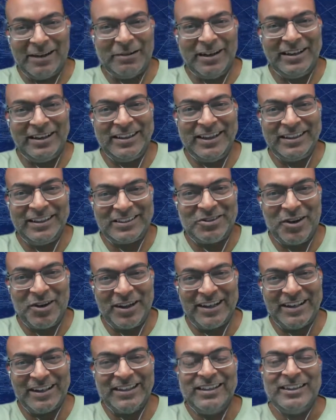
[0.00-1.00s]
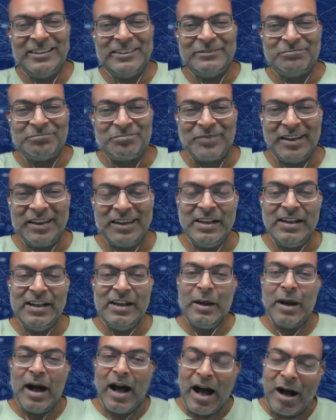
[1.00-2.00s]
It's not
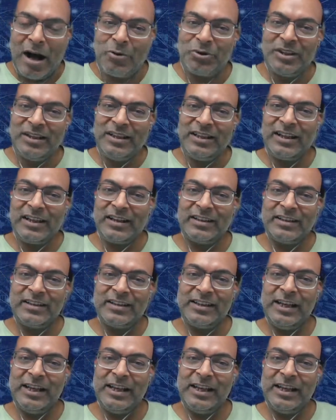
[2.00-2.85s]
how they are